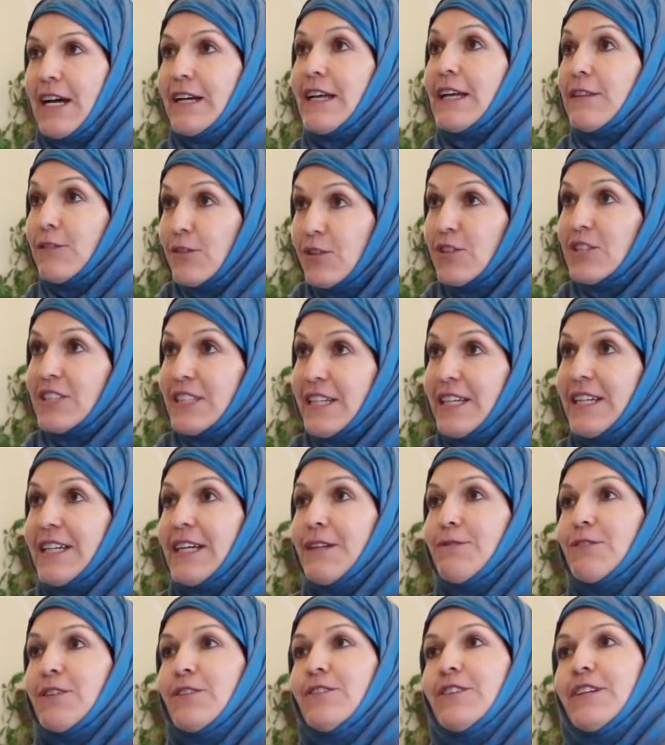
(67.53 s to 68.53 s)
At 13,
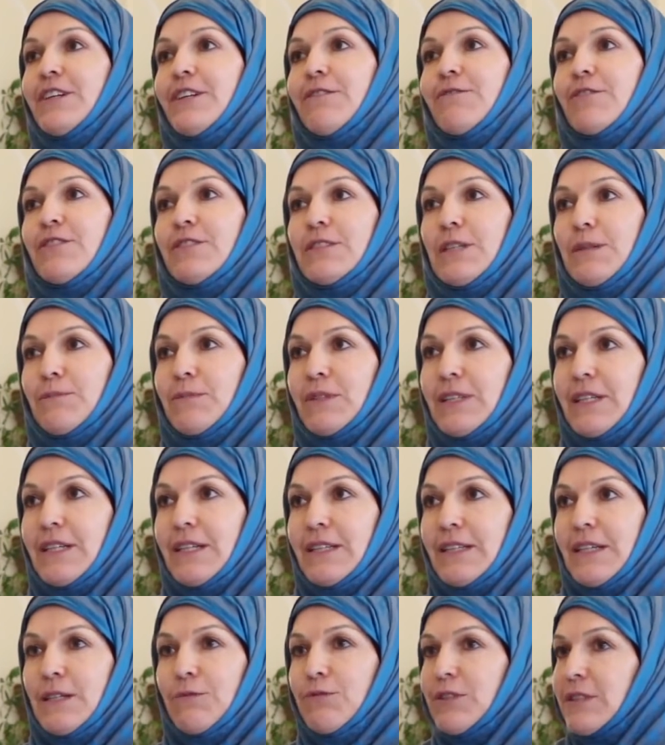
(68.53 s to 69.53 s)
I was looking for
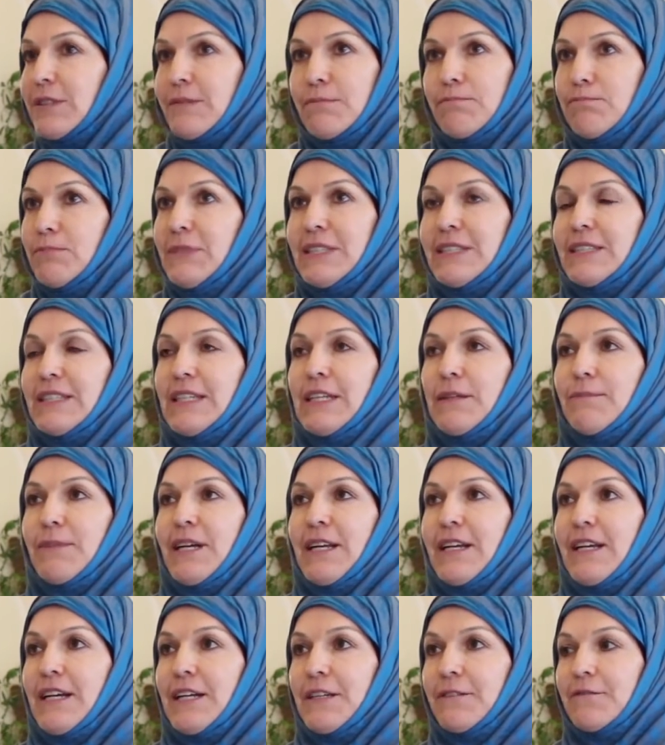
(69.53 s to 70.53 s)
something that was missing in
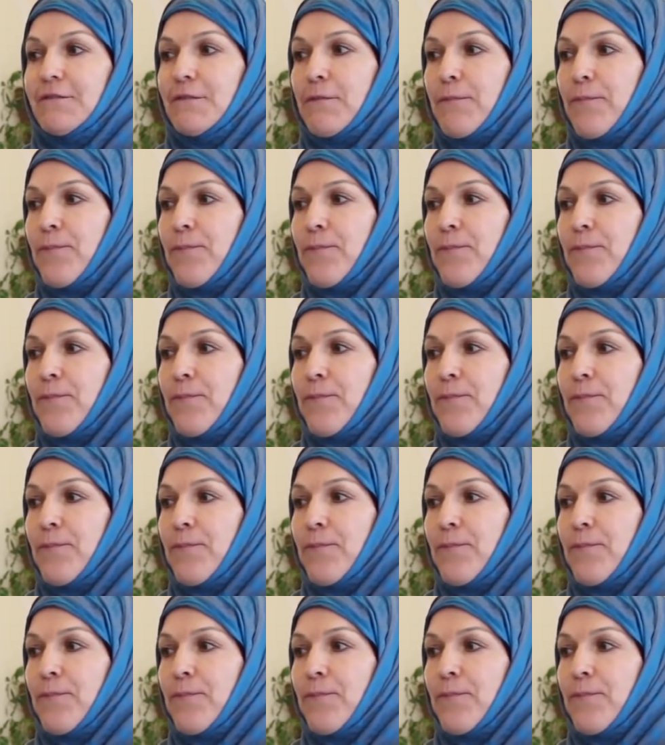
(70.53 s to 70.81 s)
my life.